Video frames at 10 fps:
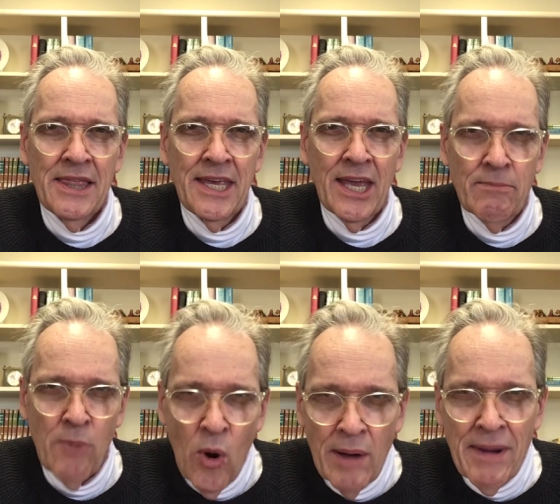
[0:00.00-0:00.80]
the
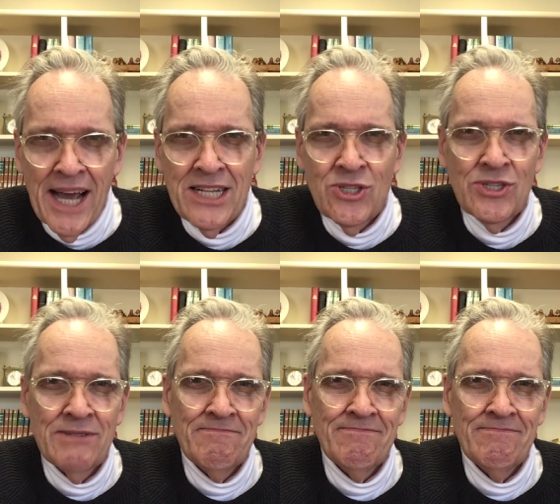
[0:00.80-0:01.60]
Moabites,
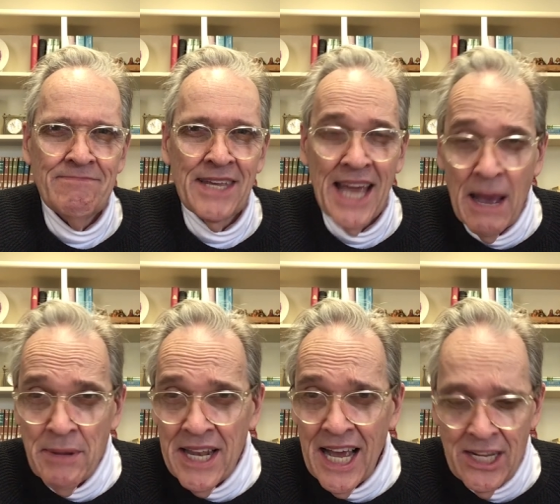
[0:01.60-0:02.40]
the
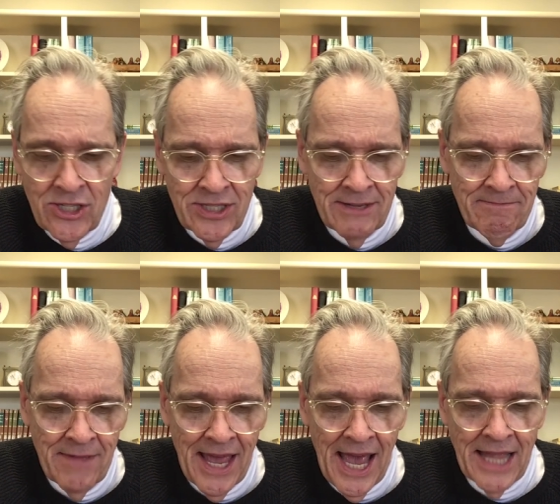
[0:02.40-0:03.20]
Ammonites,
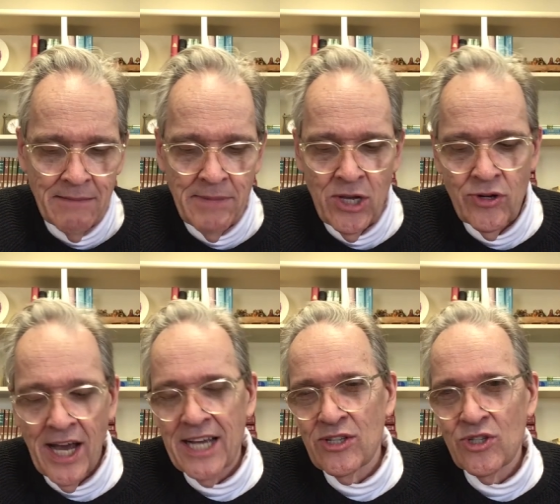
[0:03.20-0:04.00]
and the
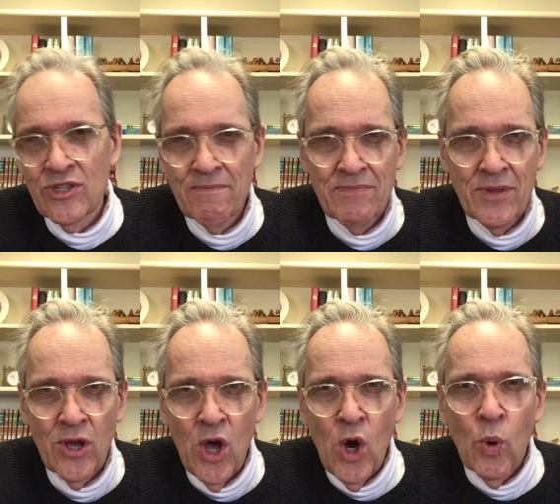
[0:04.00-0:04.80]
Meunites,
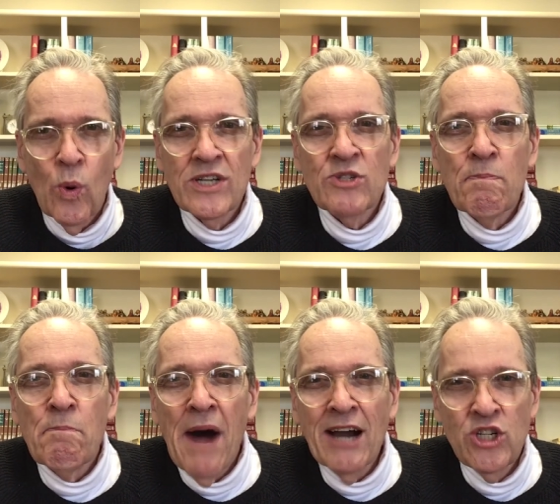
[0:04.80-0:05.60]
was
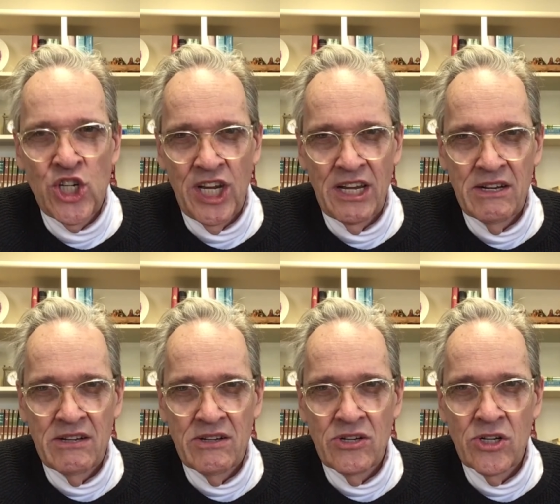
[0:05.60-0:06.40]
marching
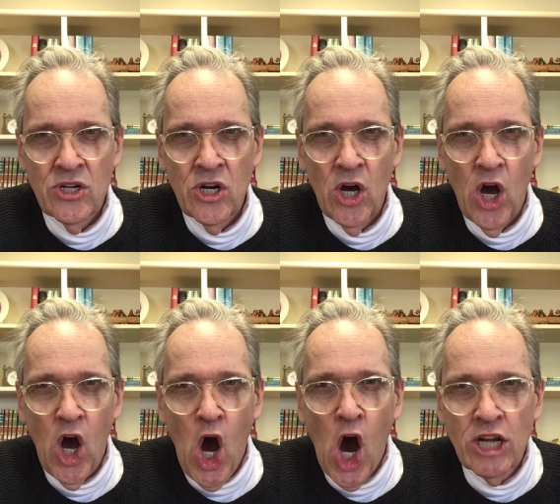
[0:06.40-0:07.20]

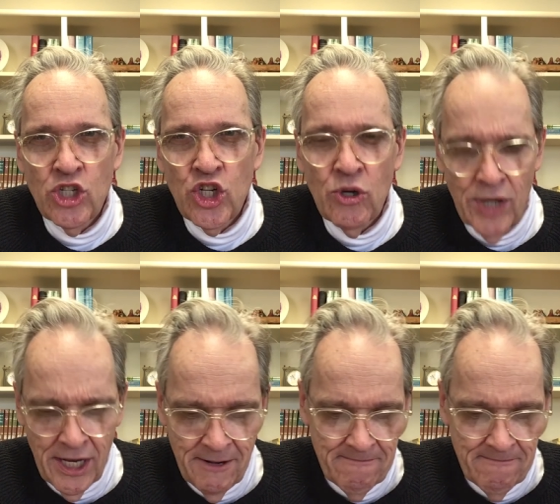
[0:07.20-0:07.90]
on Judah.